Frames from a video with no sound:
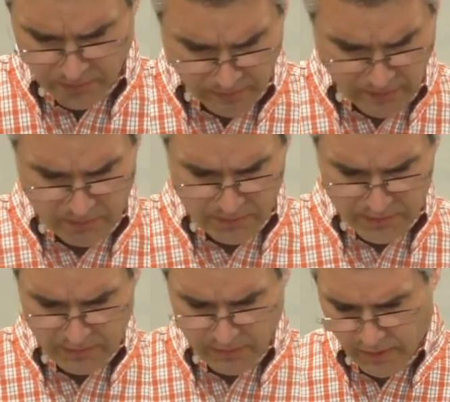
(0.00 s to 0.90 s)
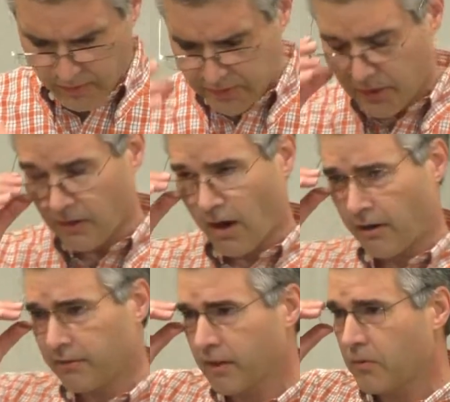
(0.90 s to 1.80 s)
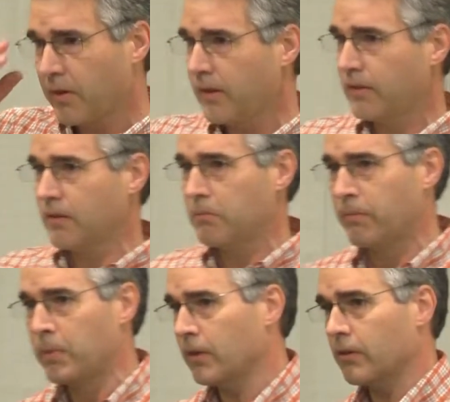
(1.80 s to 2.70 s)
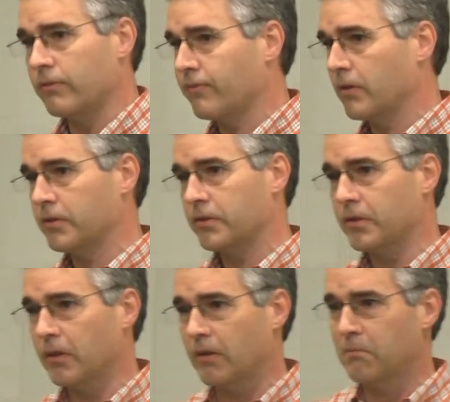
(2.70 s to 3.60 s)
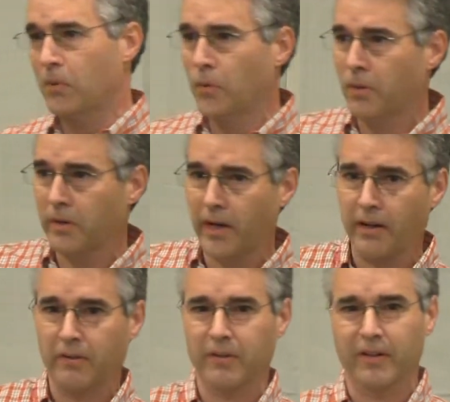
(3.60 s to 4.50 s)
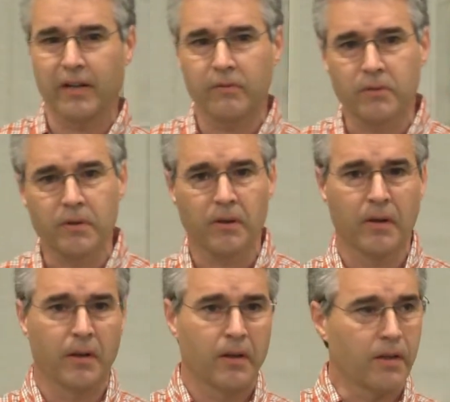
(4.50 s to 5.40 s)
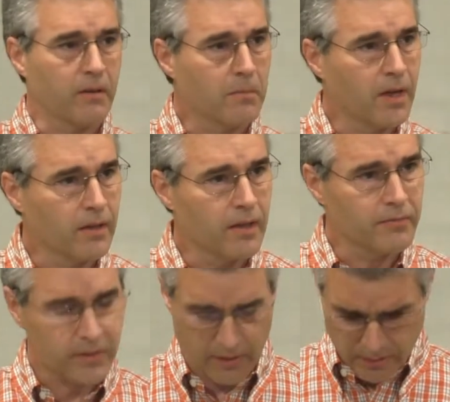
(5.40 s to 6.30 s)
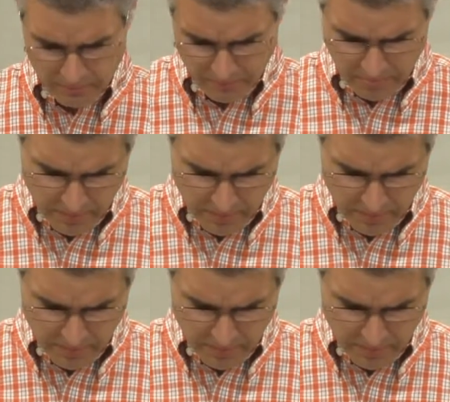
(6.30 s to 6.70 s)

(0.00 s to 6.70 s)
clarity that is here. I think we need the book of 1 John more now than ever in my lifetime.